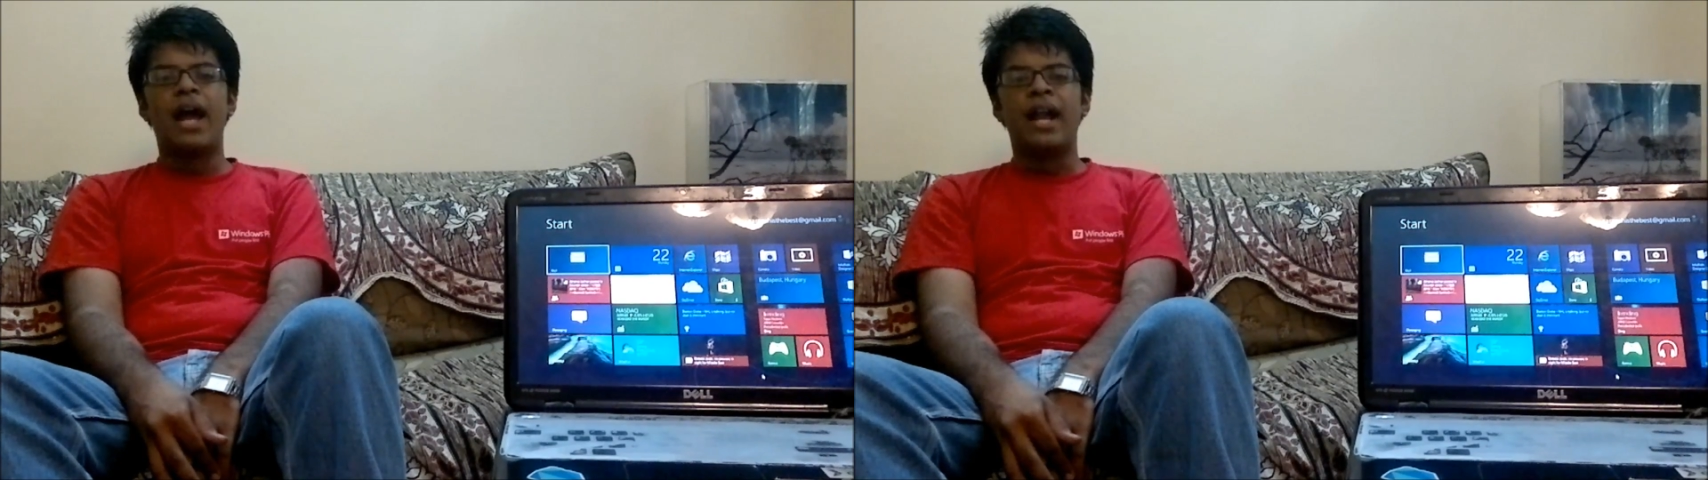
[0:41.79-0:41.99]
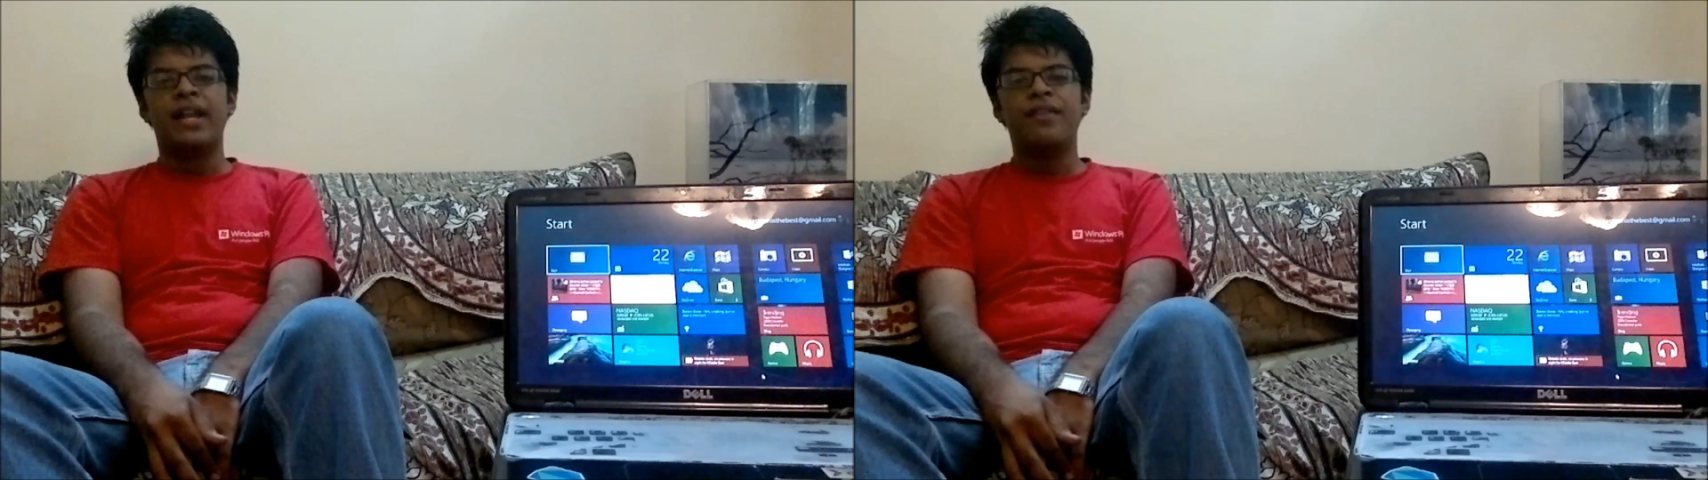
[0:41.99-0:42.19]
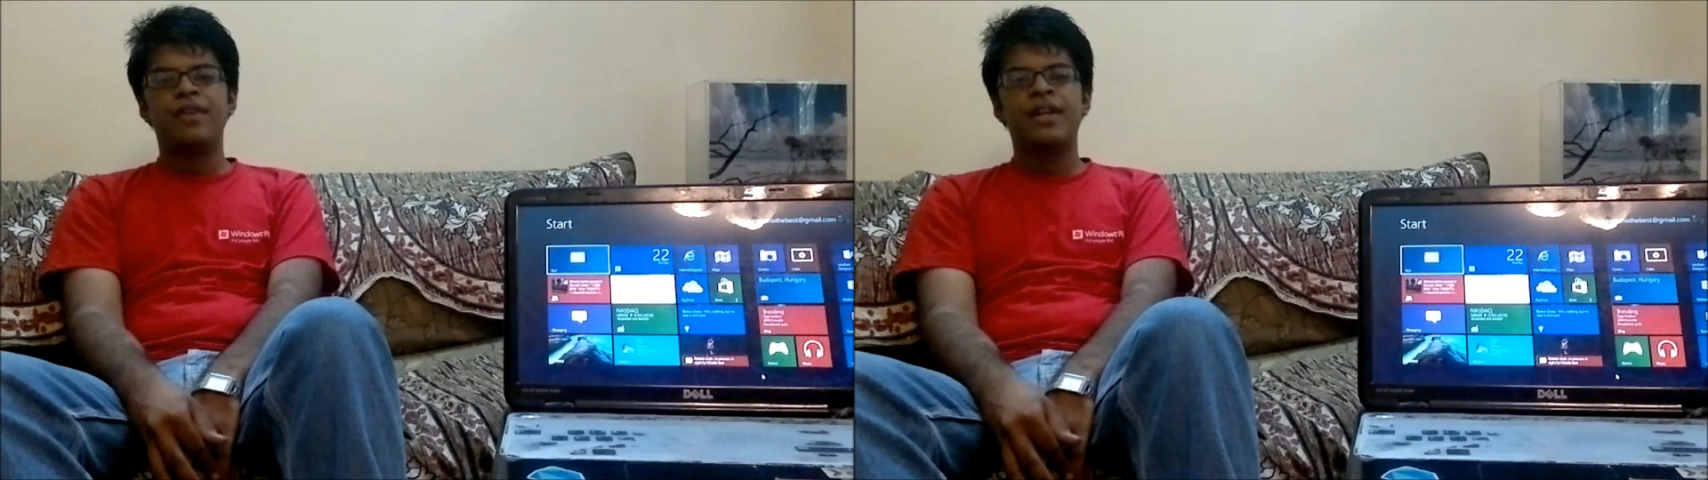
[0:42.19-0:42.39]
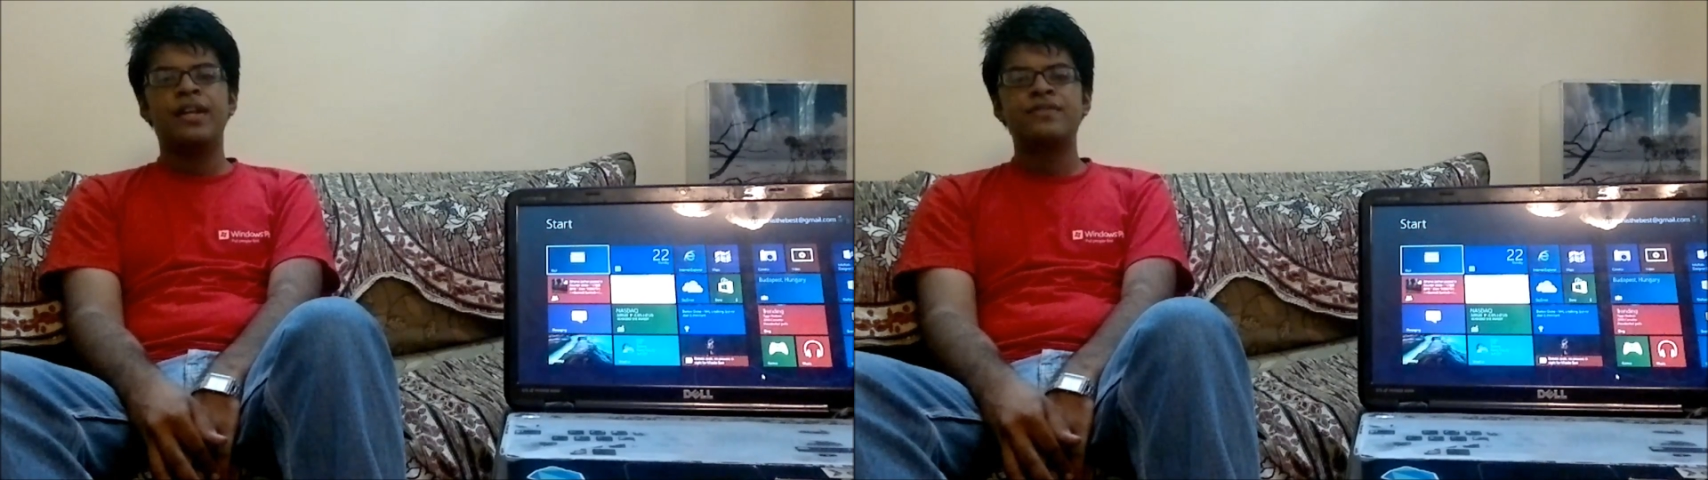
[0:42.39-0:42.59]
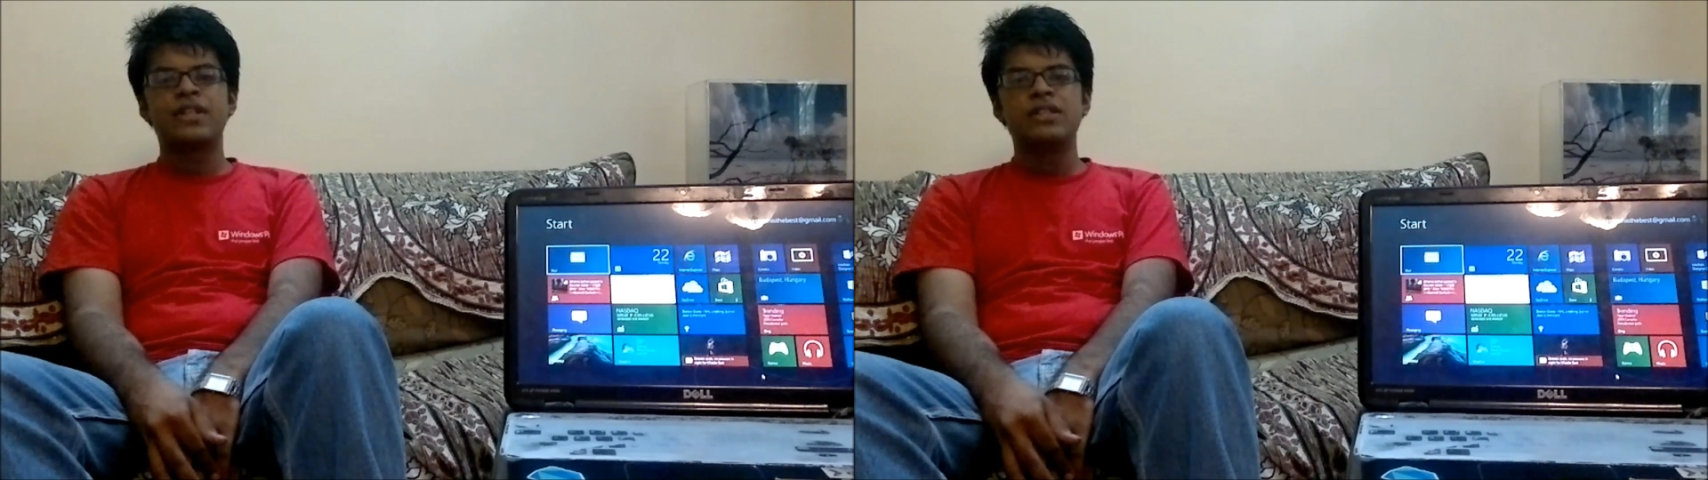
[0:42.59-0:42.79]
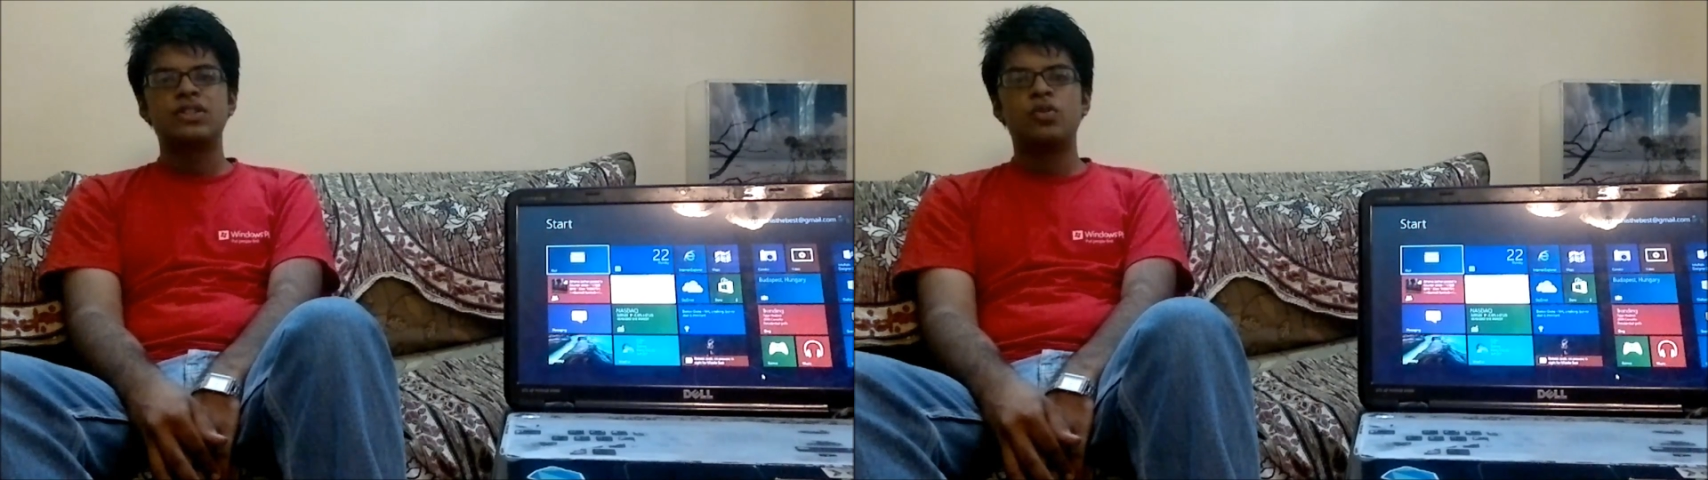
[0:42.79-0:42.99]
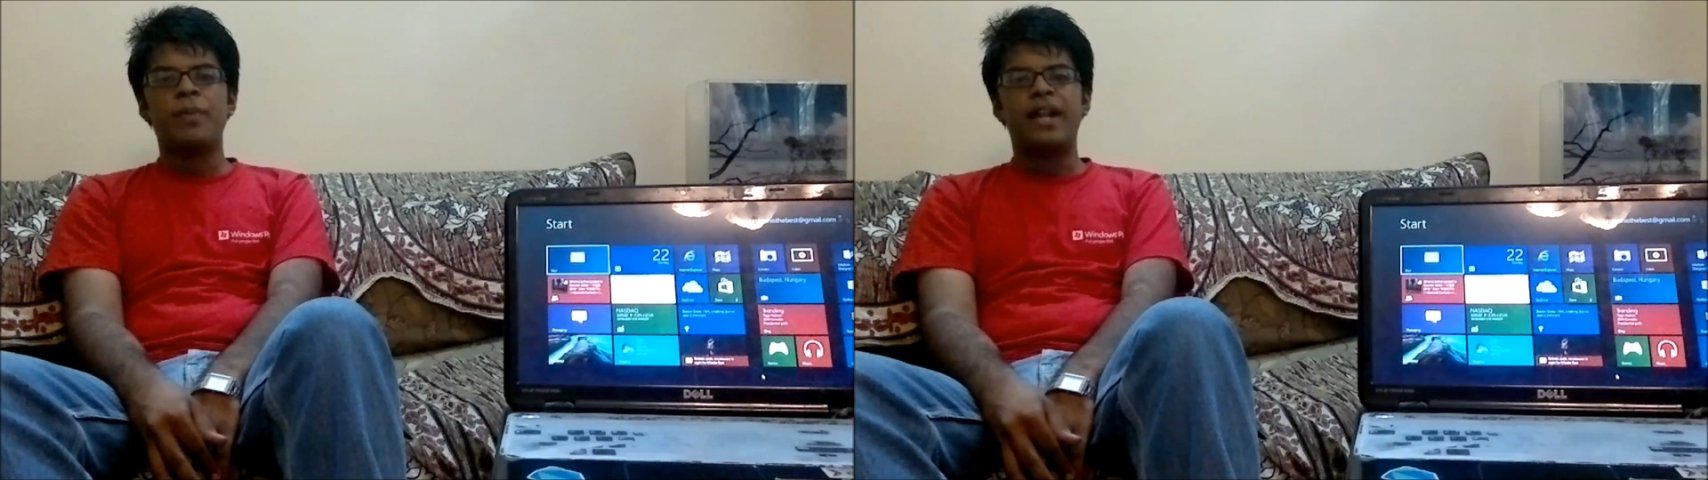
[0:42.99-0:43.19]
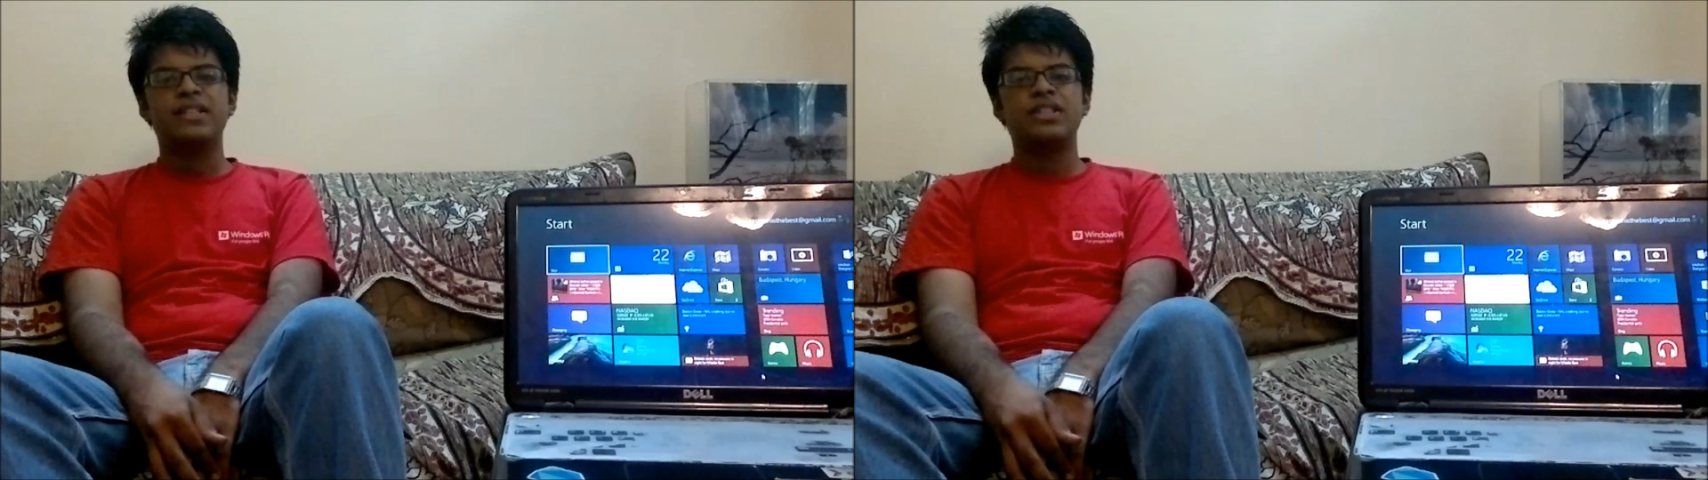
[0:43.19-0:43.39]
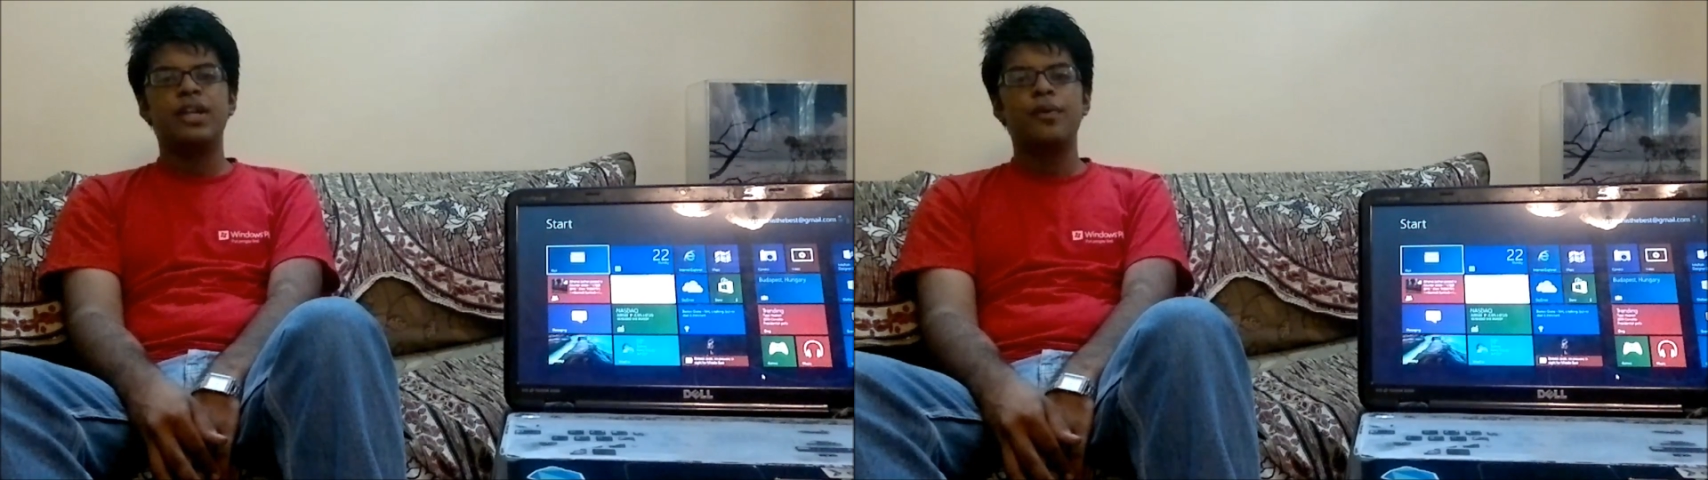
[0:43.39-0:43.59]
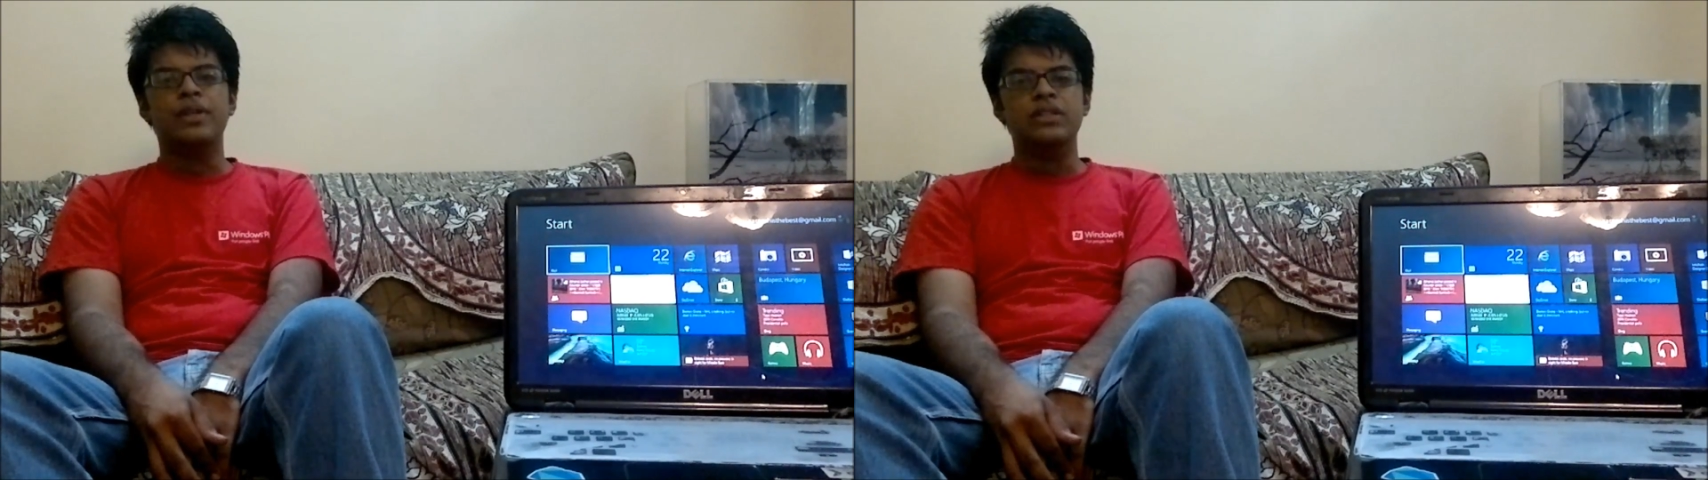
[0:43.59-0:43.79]
and have enough skills to manage
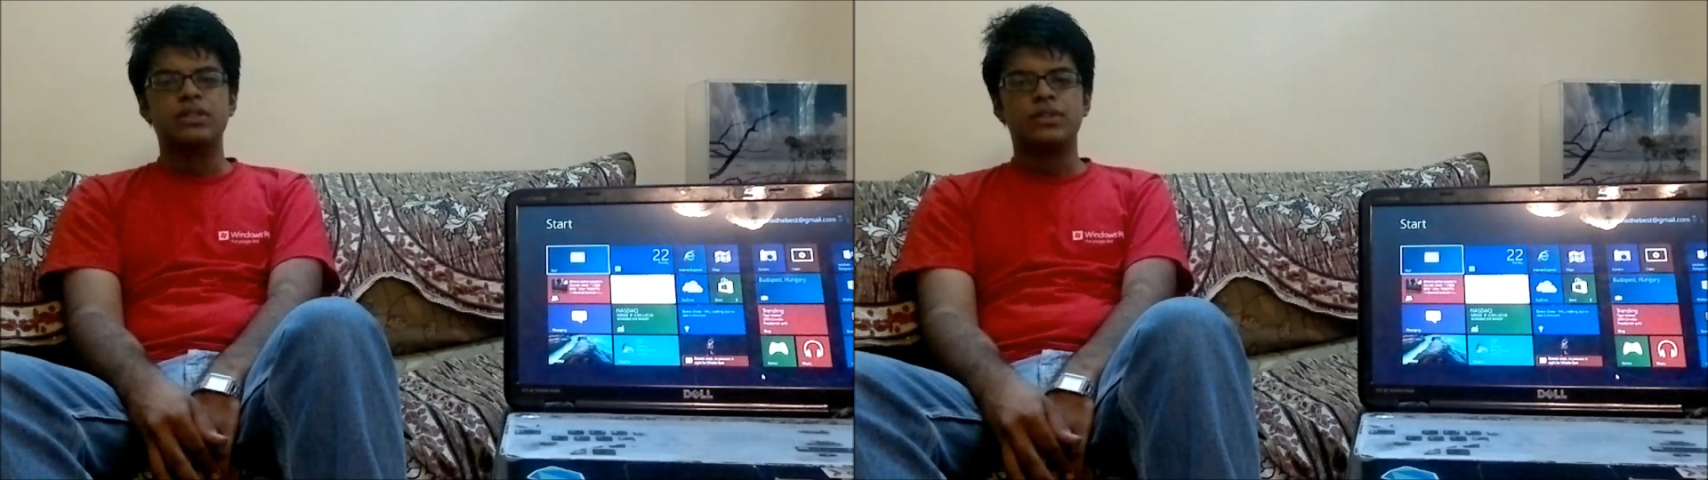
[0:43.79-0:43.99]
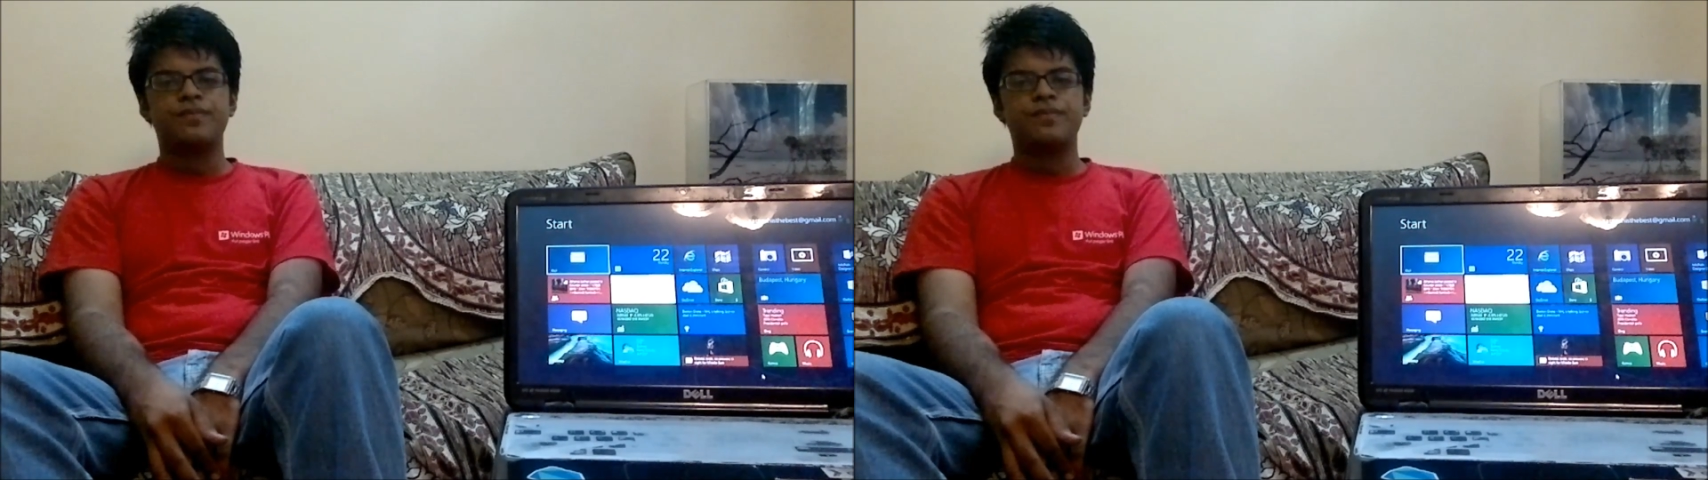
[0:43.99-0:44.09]
events.